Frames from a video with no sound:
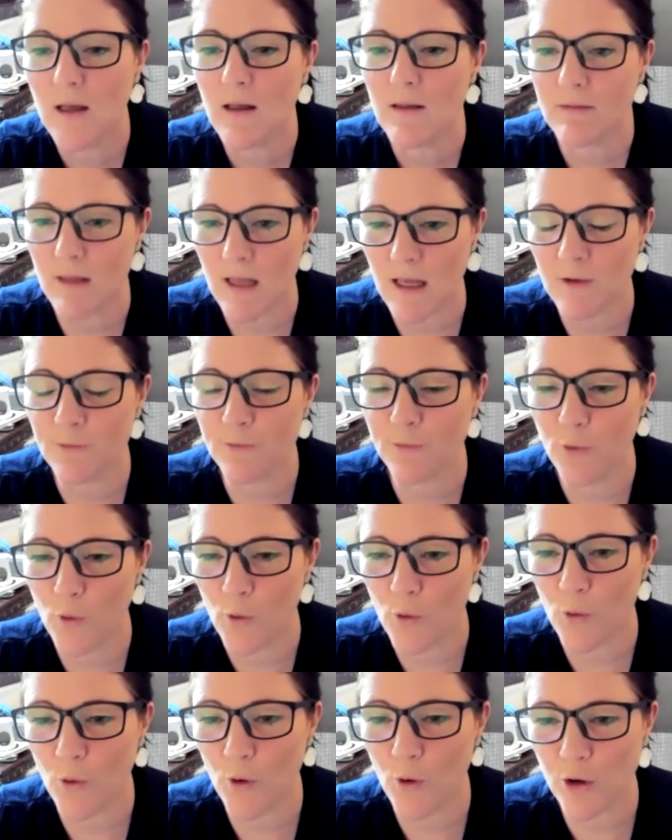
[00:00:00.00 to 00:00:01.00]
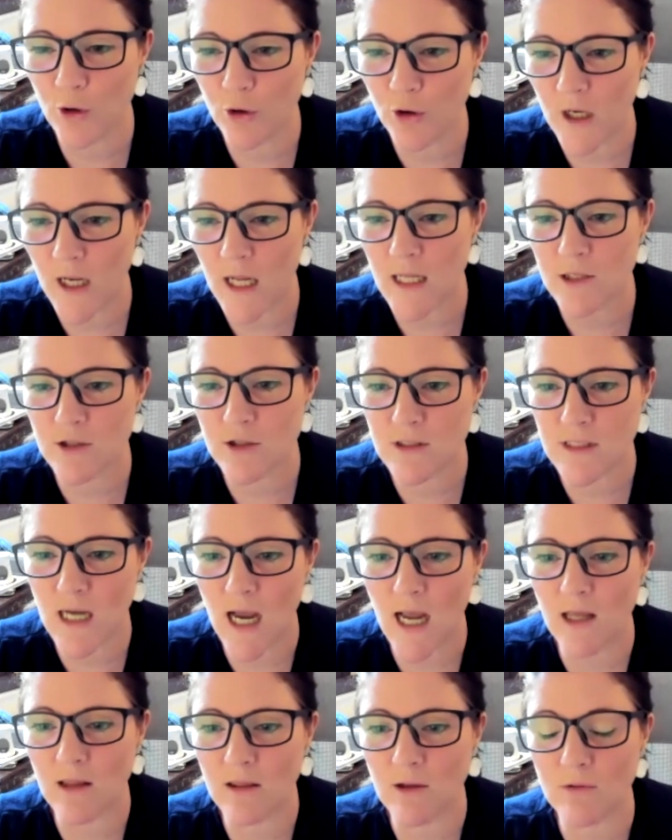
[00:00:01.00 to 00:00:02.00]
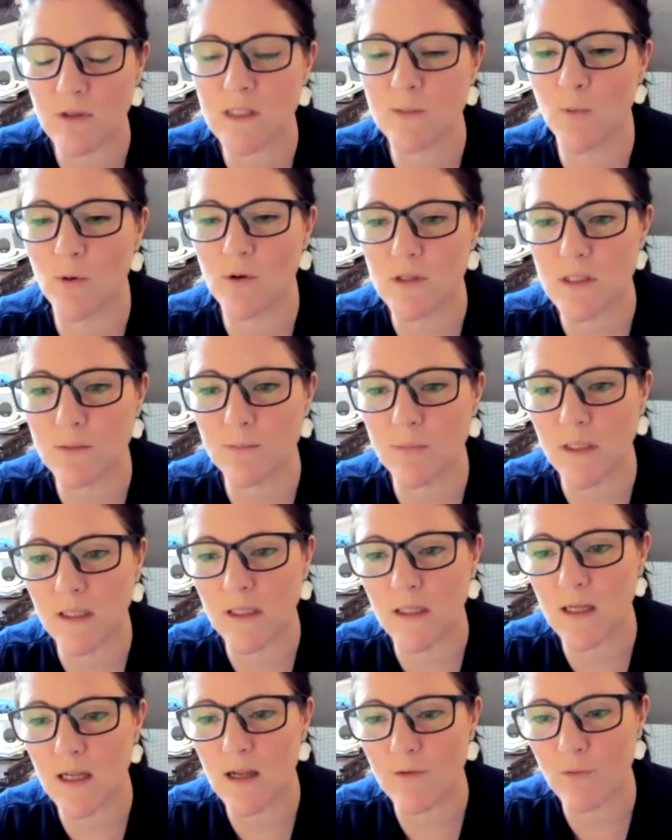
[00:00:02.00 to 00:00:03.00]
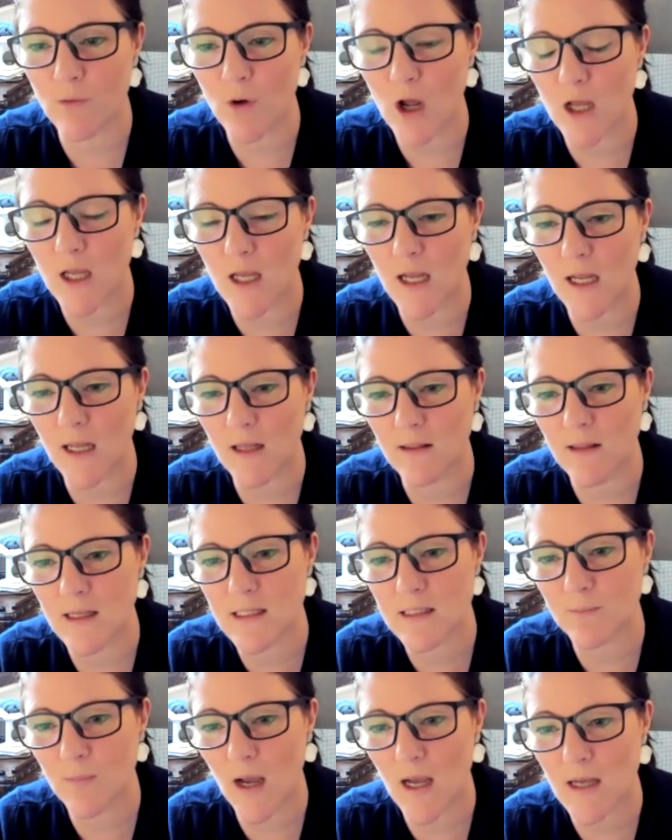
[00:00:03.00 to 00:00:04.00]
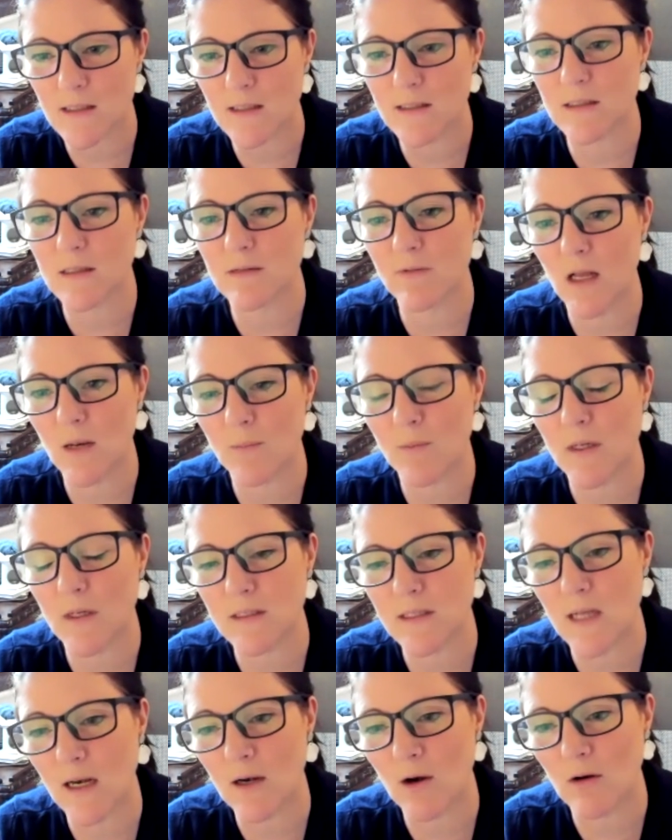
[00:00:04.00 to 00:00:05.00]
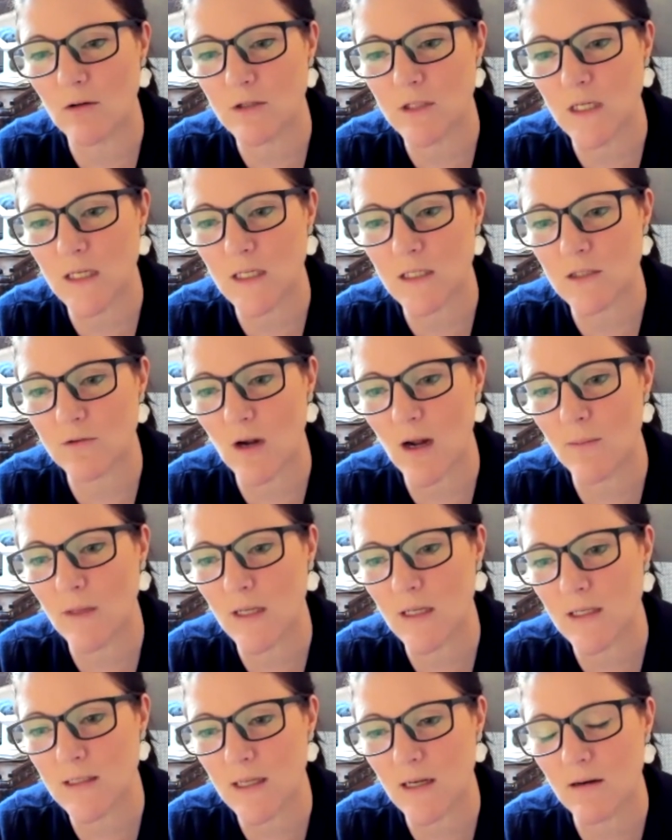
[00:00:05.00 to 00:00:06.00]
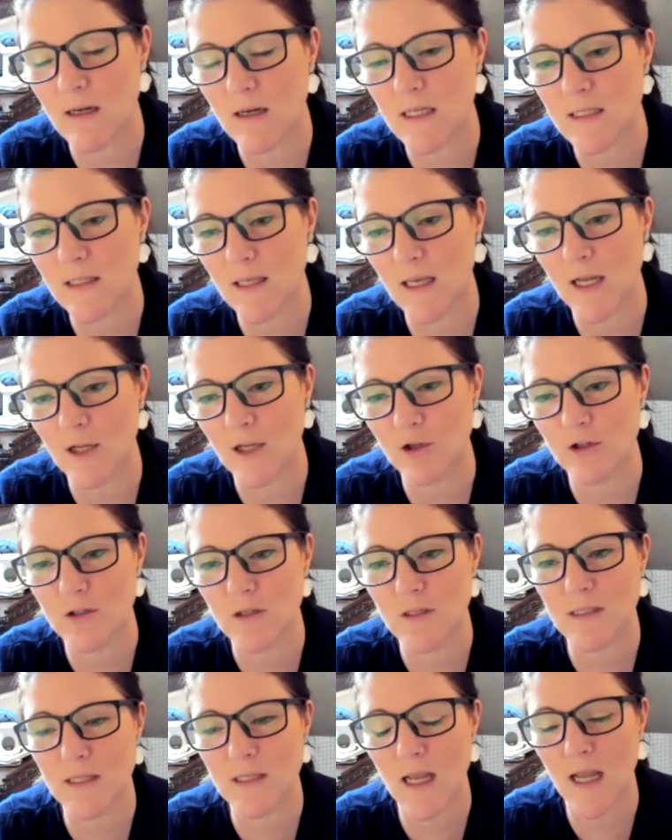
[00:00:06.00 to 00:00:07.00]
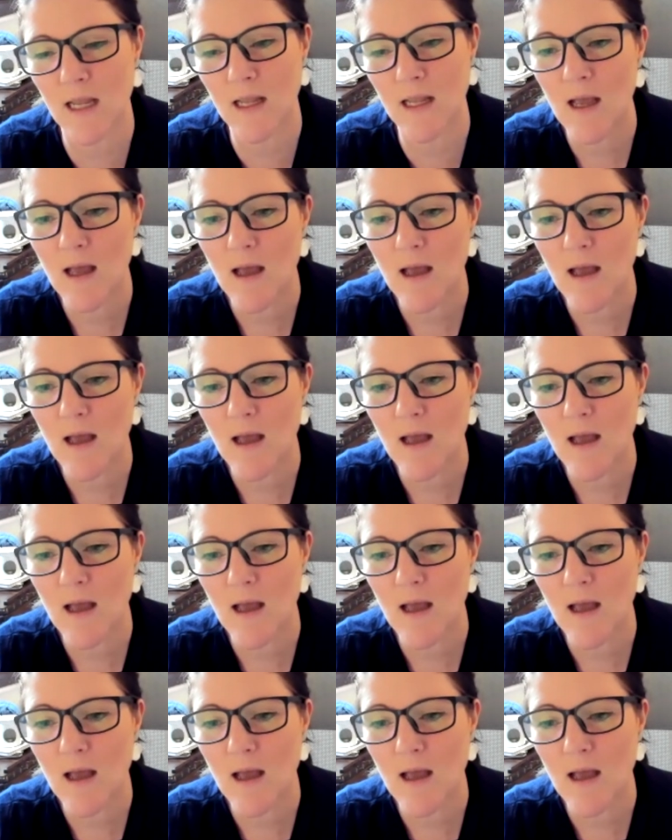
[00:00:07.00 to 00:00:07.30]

Therefore, you need to take the responsibility of working in this space and developing technology extremely seriously. And you should see